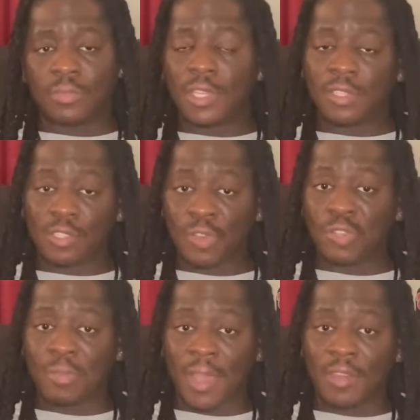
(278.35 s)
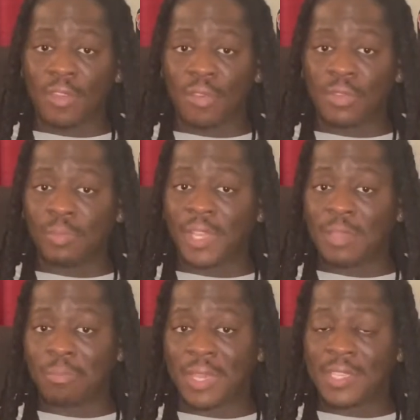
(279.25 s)
Nicholas Hoult, you might know, he
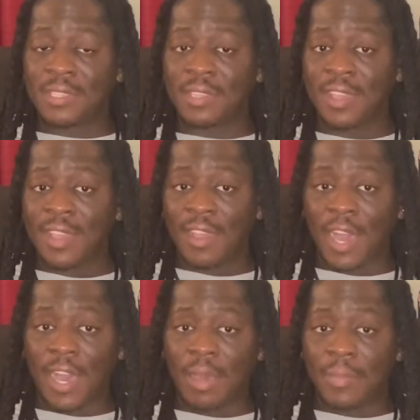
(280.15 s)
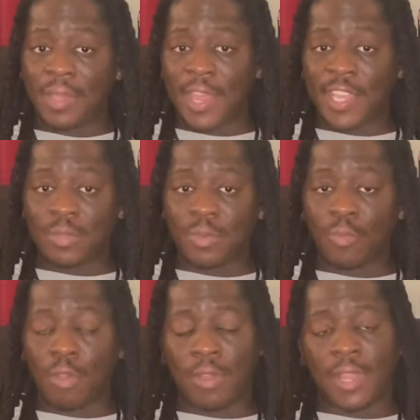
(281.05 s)
played Beast in X-Men
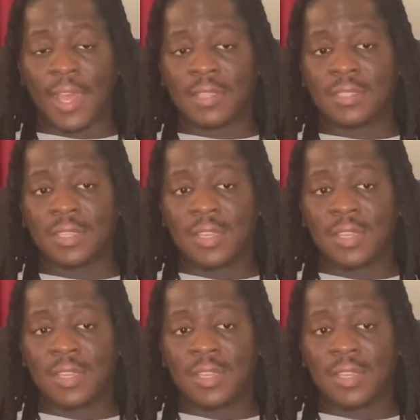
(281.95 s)
World Class.